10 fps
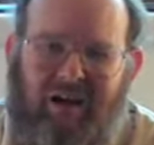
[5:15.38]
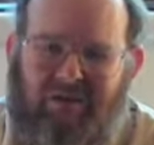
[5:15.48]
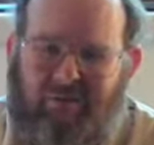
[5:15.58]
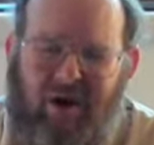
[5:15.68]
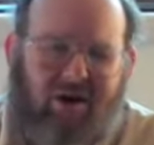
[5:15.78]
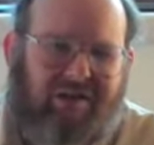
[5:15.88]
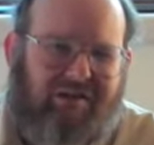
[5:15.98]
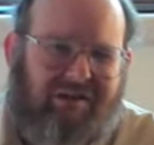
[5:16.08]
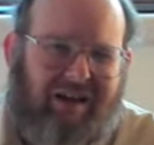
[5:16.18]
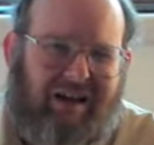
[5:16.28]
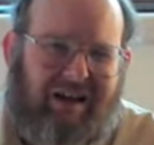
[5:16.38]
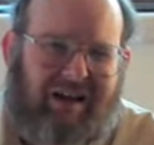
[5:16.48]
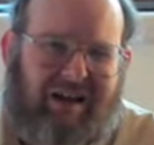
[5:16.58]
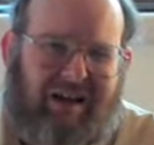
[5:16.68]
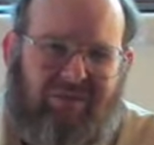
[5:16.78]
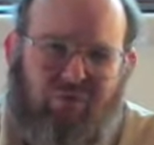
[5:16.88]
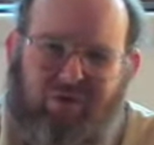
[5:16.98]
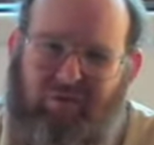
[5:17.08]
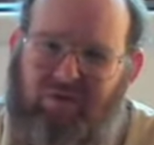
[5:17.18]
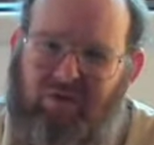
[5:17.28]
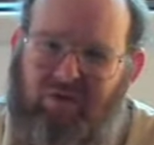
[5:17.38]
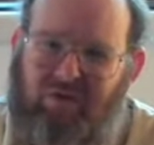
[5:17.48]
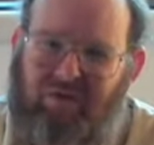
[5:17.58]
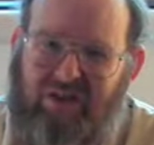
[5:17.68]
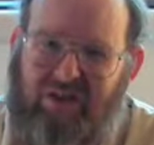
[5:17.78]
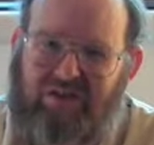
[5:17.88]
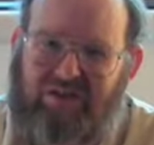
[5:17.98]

To be honest, I would have preferred to see